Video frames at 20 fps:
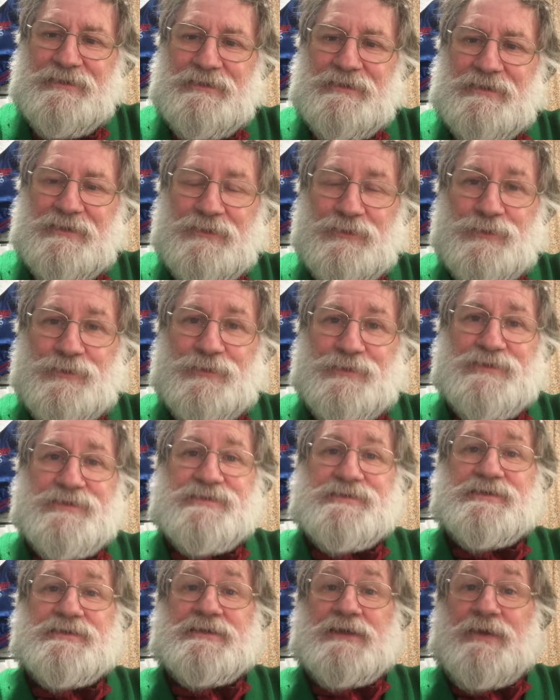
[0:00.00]

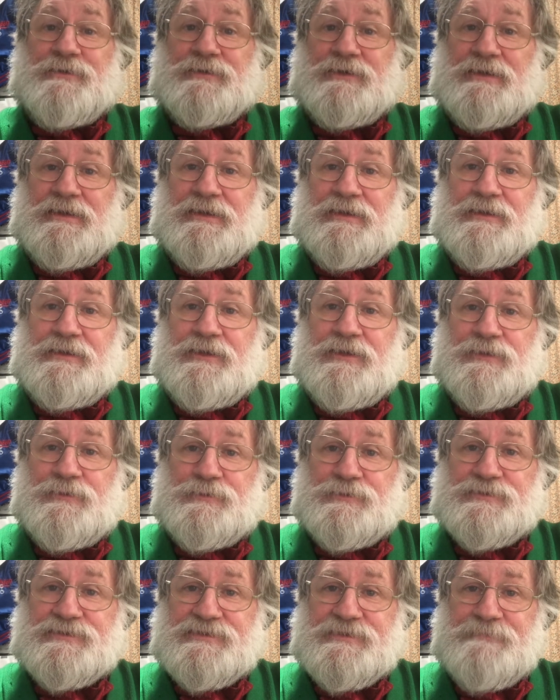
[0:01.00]
laws currently in
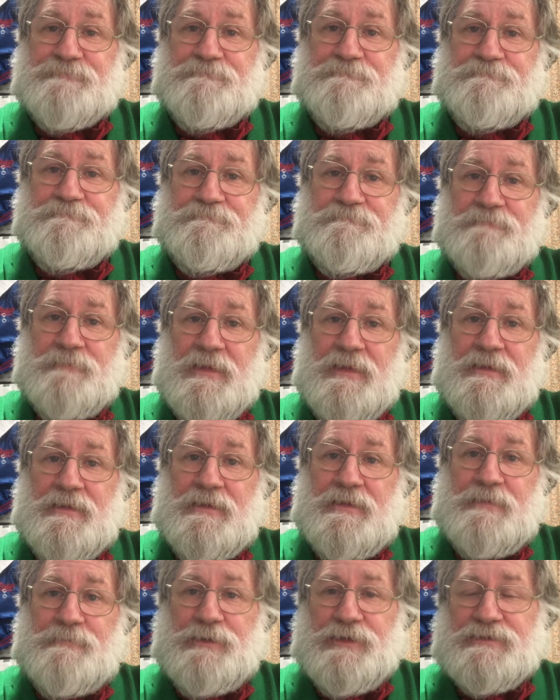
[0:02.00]
use.
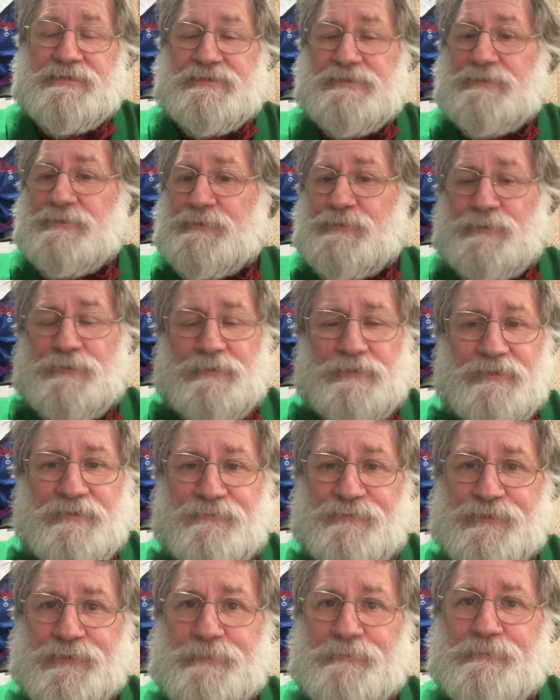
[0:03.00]
But all
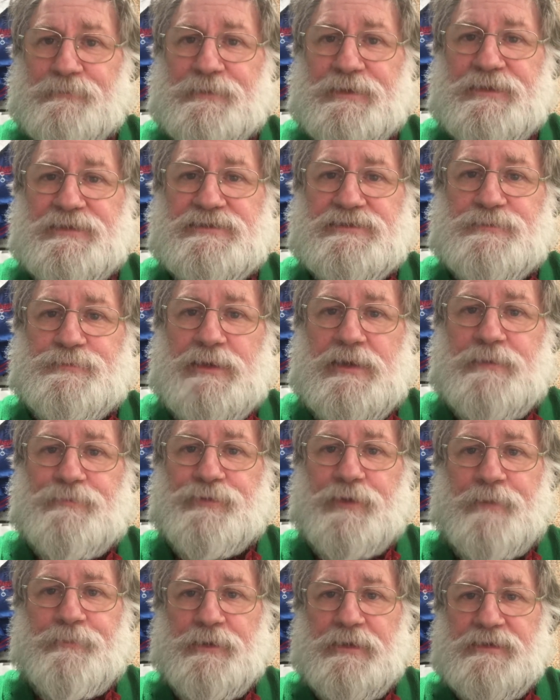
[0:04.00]
of them need to be
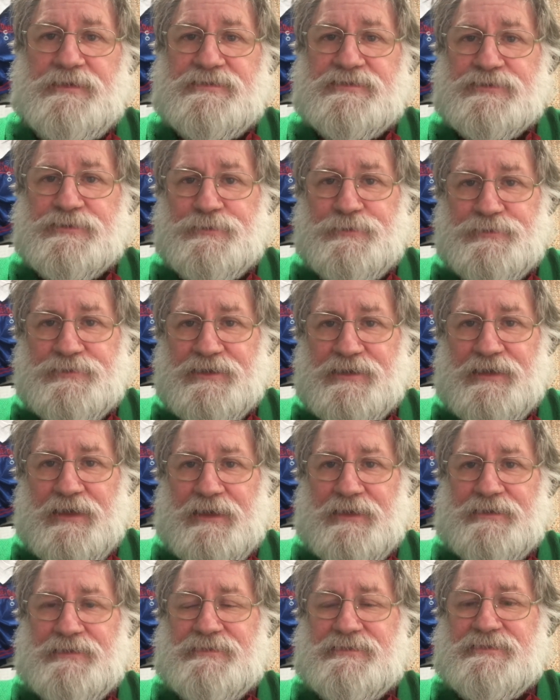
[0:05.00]
properly
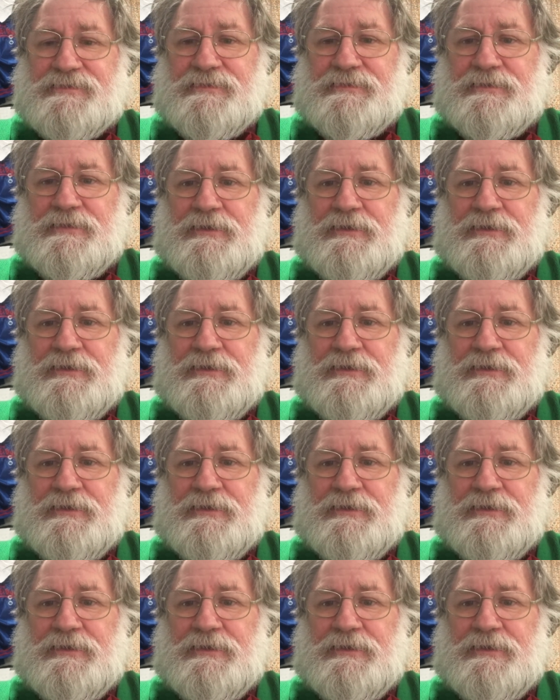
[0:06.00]
scrutinised.